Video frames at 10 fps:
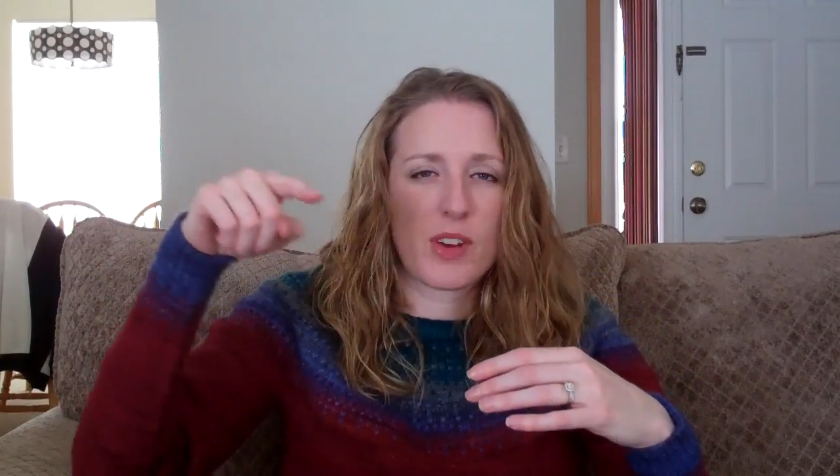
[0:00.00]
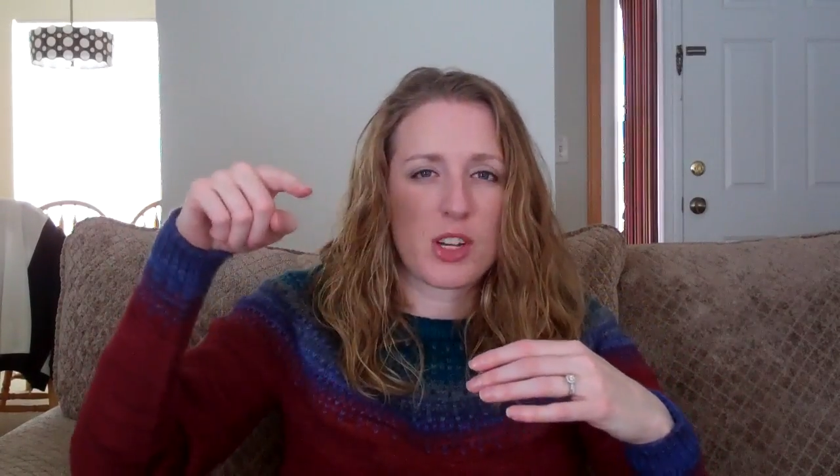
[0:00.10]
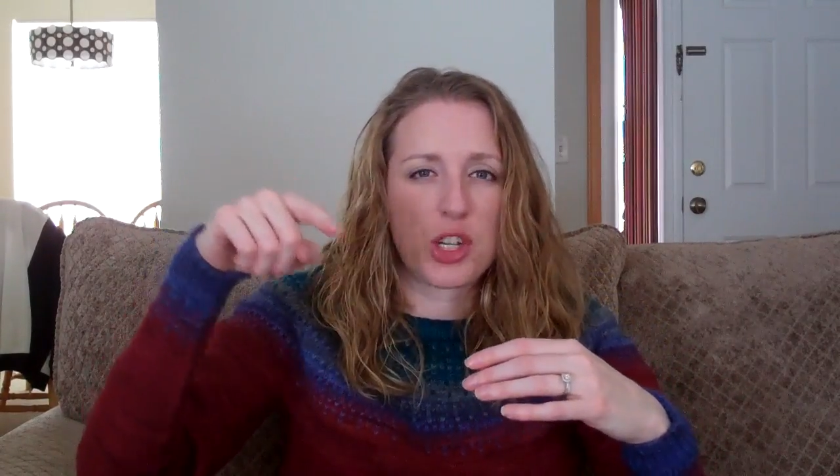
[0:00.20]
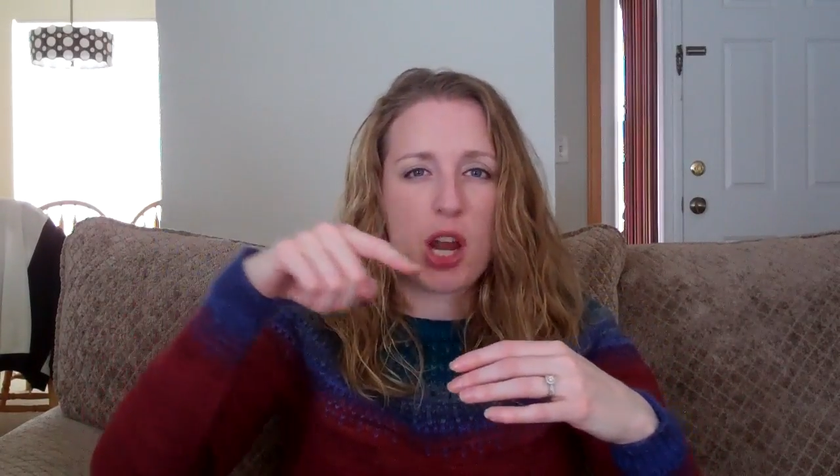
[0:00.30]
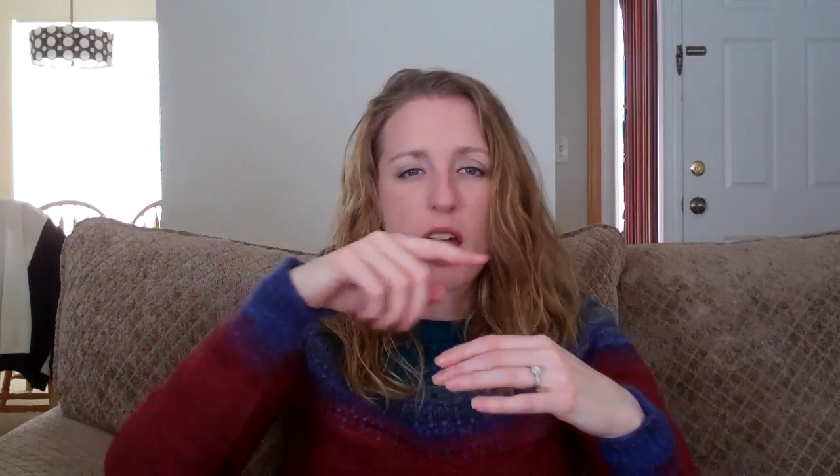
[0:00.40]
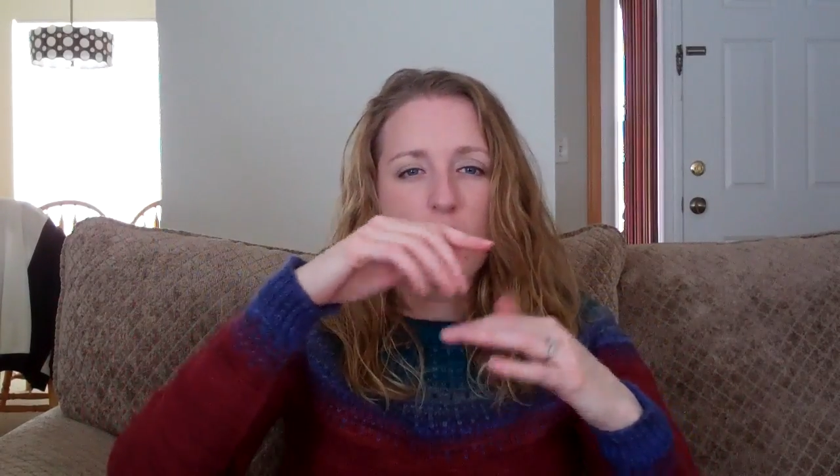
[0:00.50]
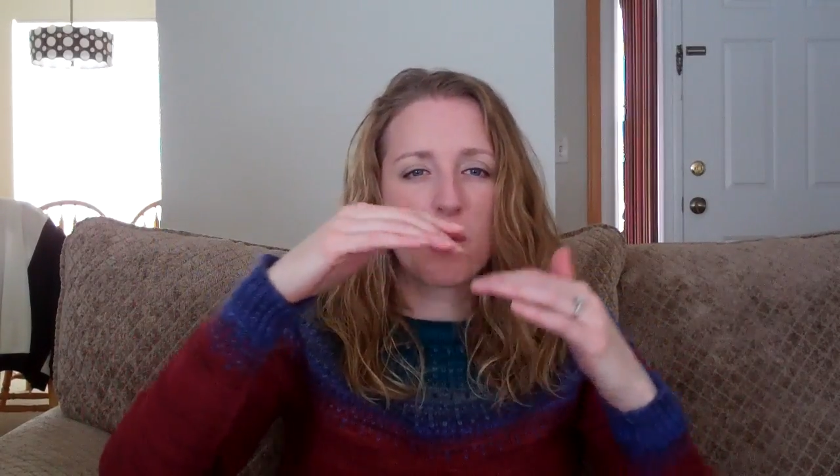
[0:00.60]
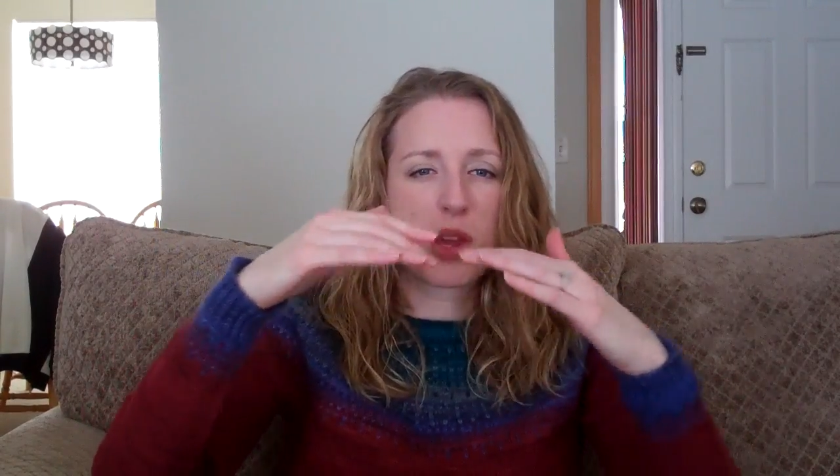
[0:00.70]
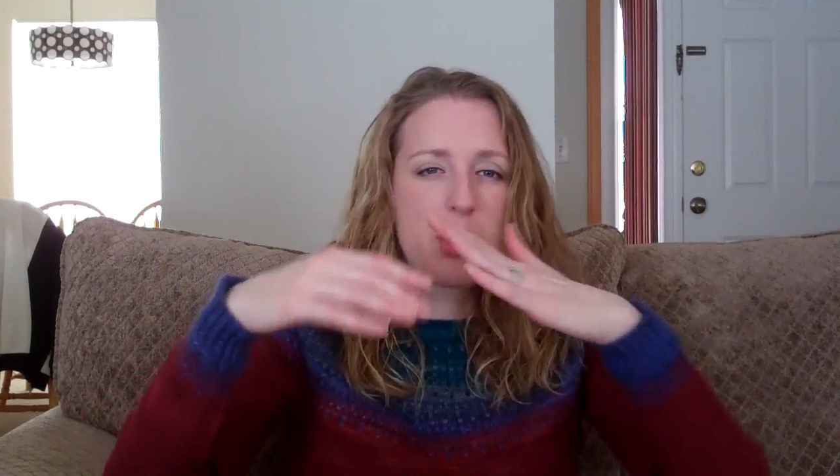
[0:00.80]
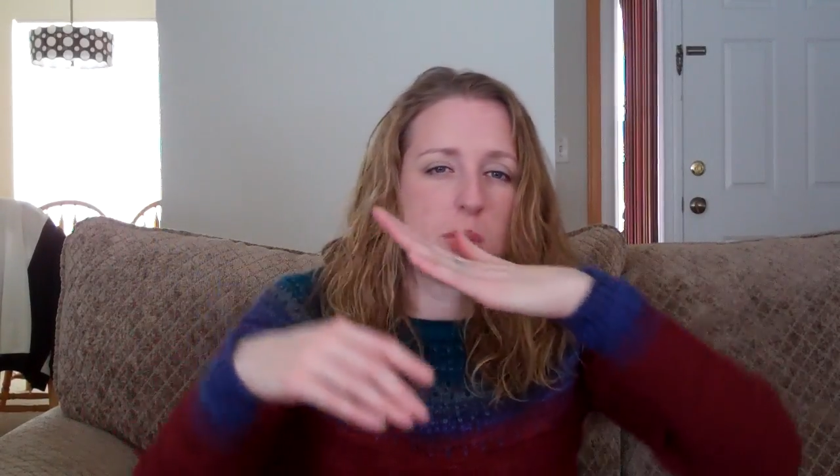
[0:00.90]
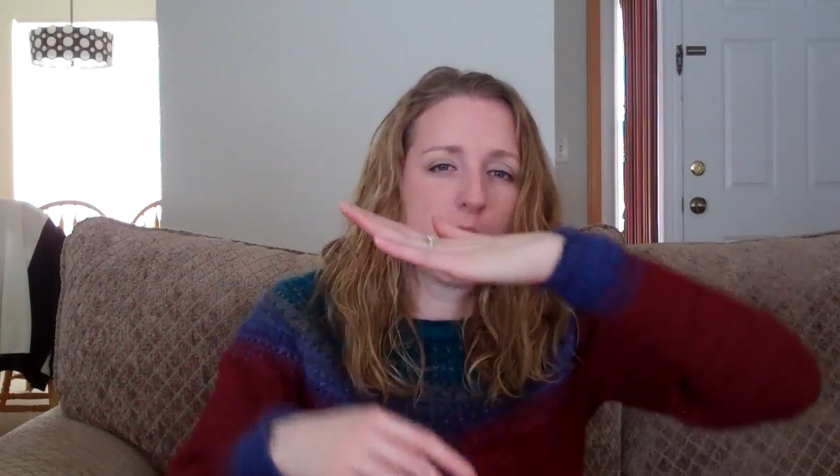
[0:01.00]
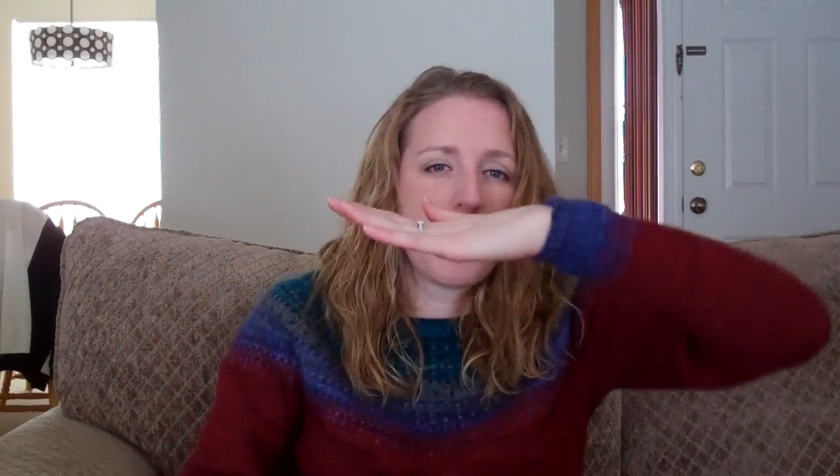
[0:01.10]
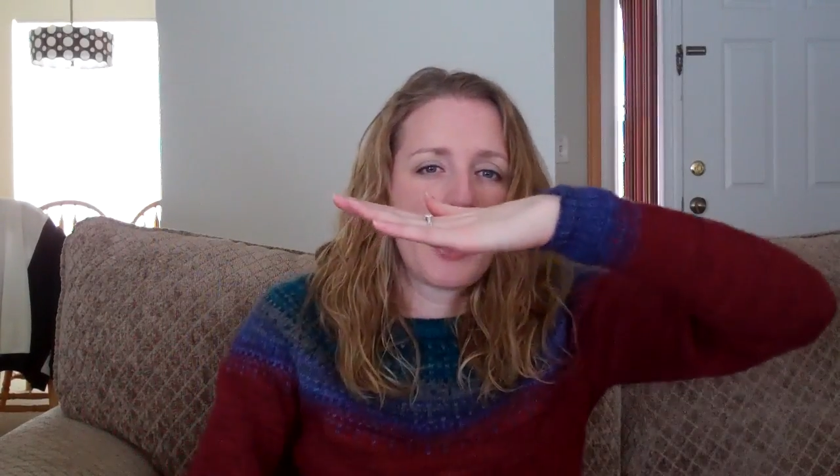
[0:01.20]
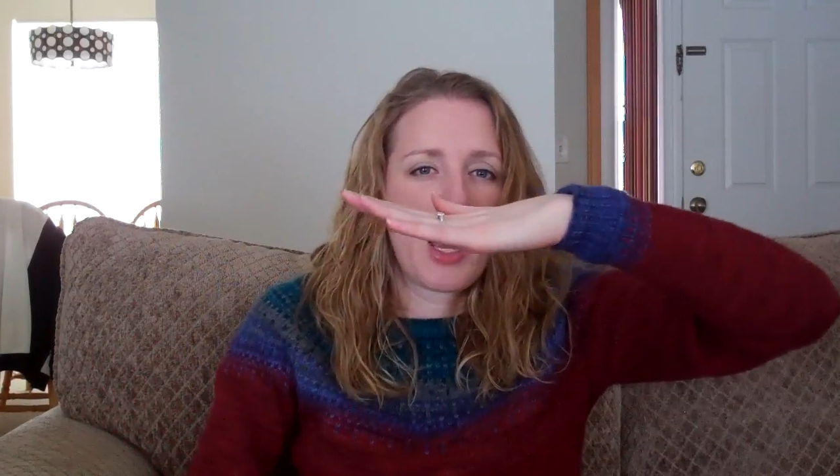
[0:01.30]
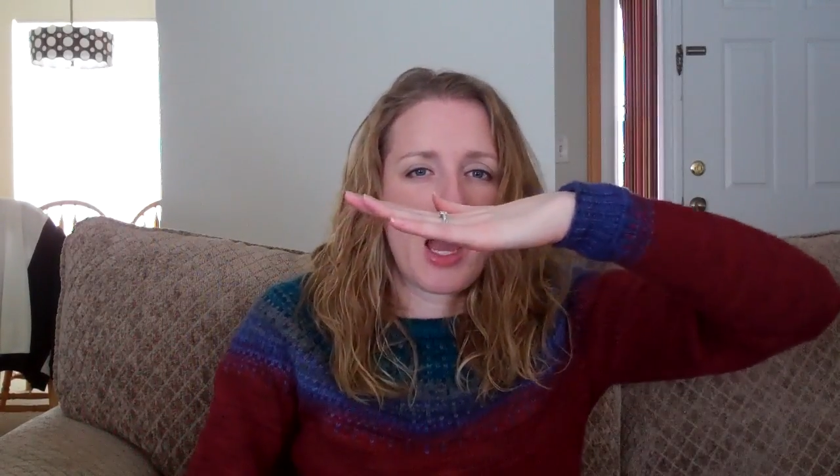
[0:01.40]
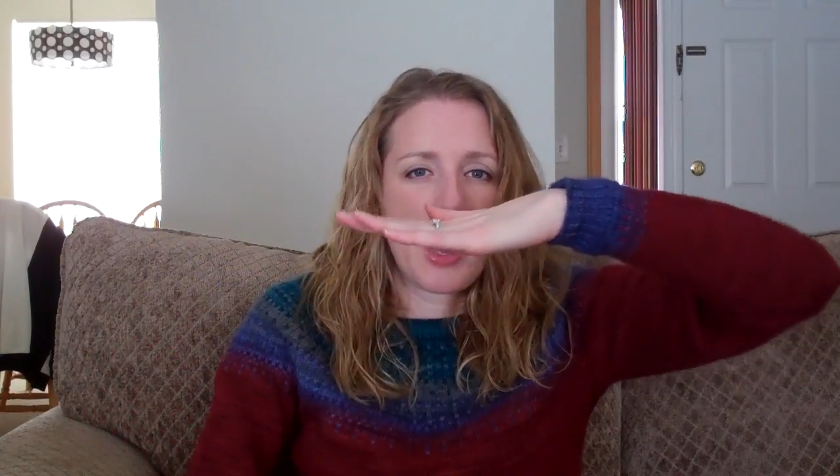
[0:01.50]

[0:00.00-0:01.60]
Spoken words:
a very shallow U,